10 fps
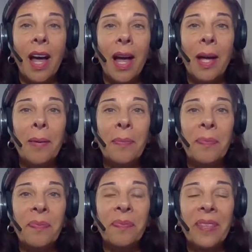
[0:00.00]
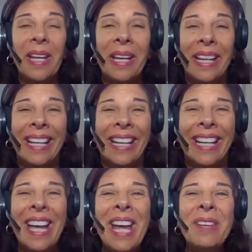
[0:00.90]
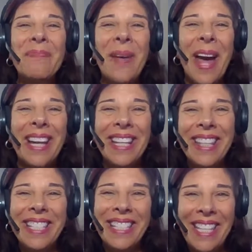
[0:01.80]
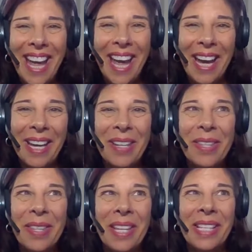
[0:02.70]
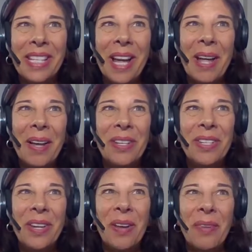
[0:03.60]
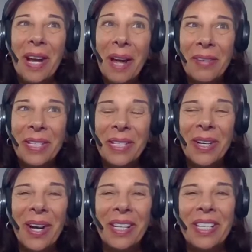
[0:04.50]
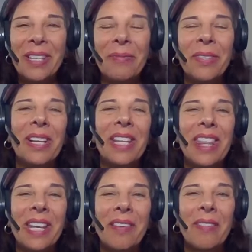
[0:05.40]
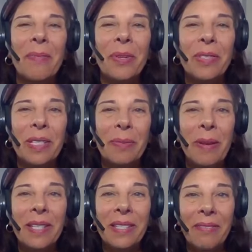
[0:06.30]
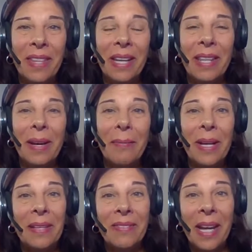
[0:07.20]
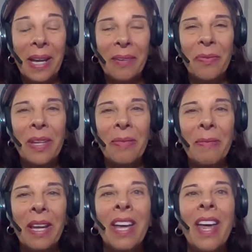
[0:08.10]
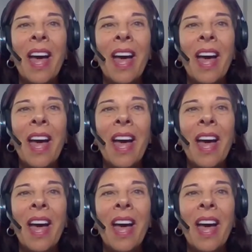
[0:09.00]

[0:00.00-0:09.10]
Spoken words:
Um, Back in the day, when I went to college, I'm trying to think of the most expensive thing that I might have taken with me,